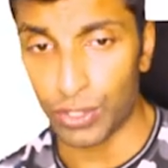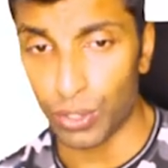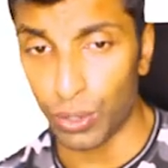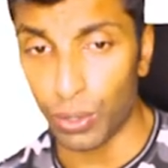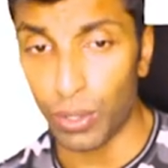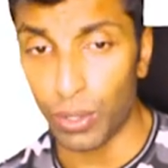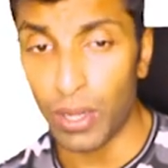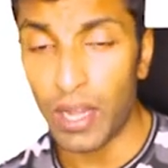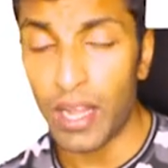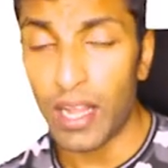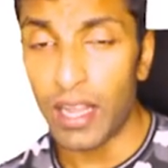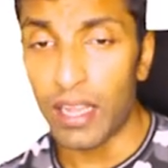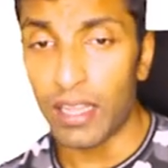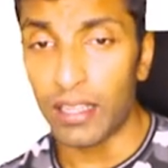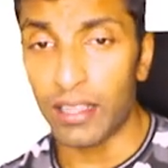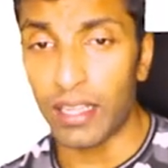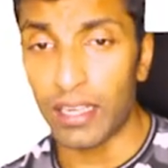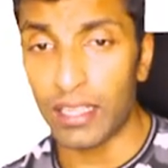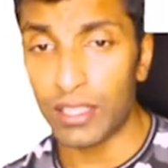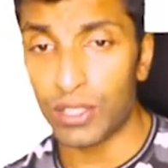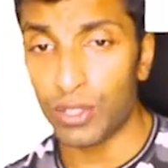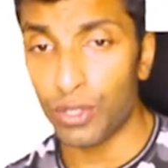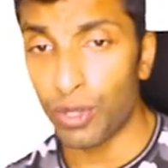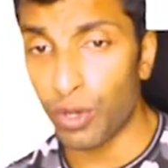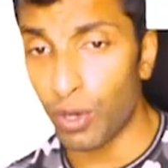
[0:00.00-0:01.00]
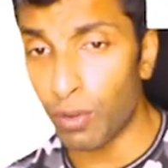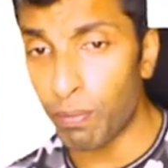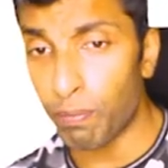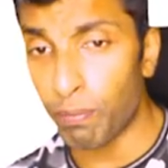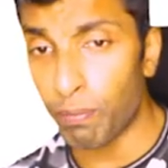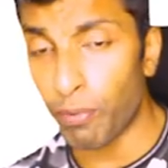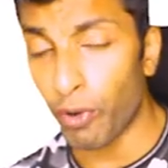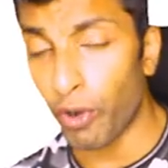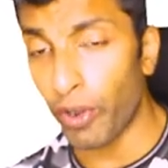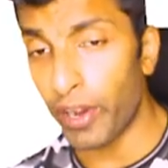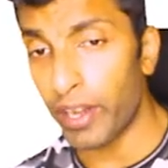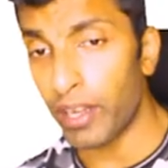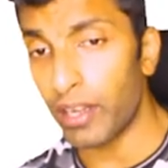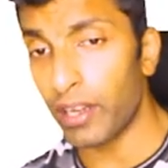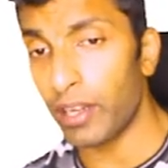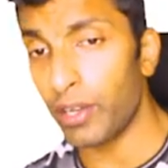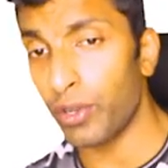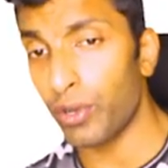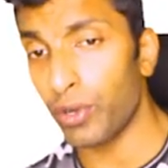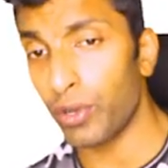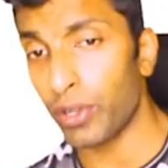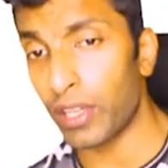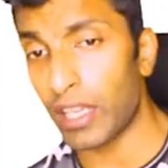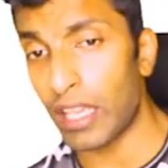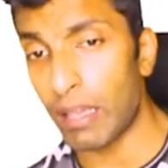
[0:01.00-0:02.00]
So there is no point
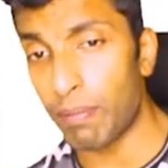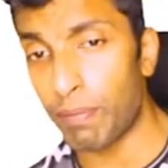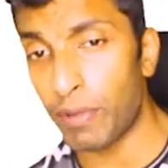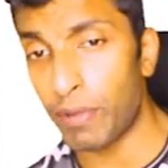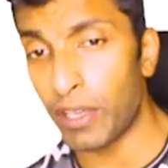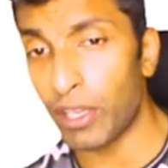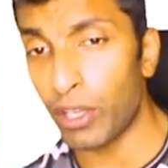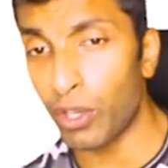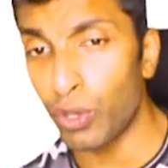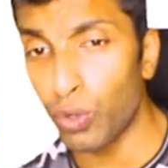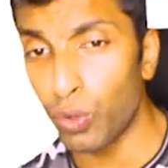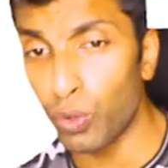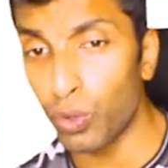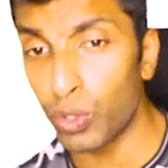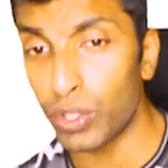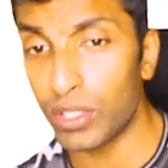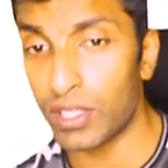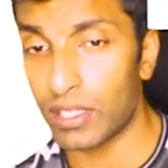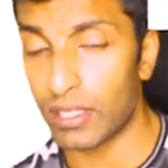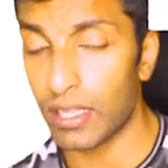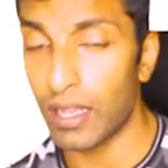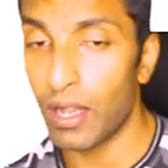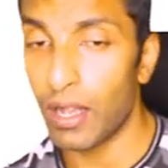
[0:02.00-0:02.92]
in keeping huge.